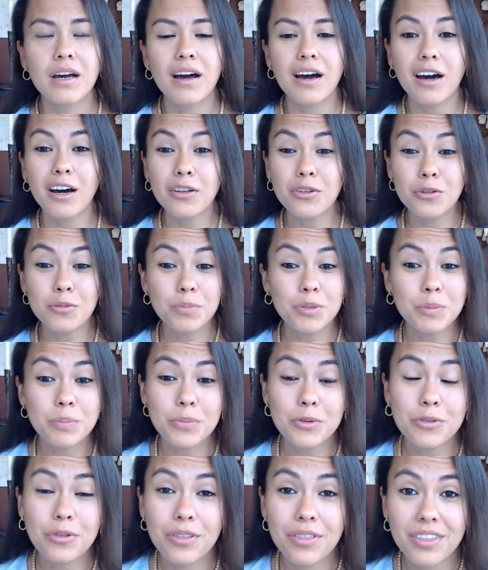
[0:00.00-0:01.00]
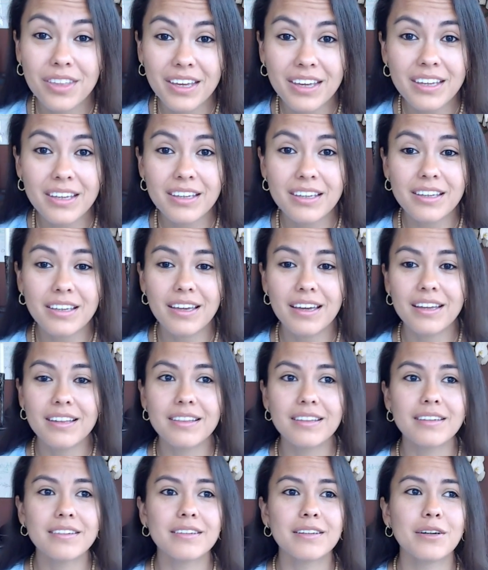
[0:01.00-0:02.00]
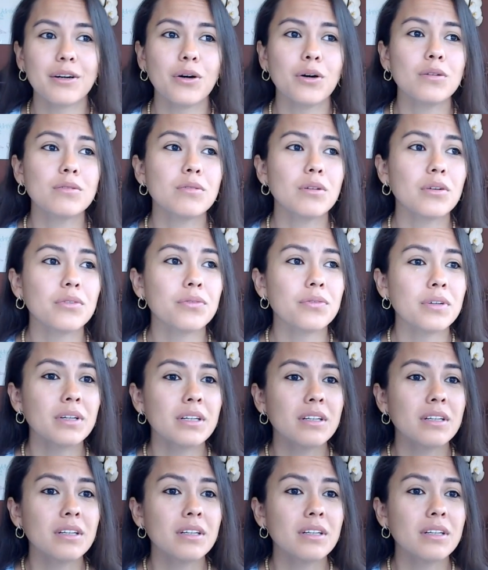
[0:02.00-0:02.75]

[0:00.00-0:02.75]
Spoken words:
other people think and let go of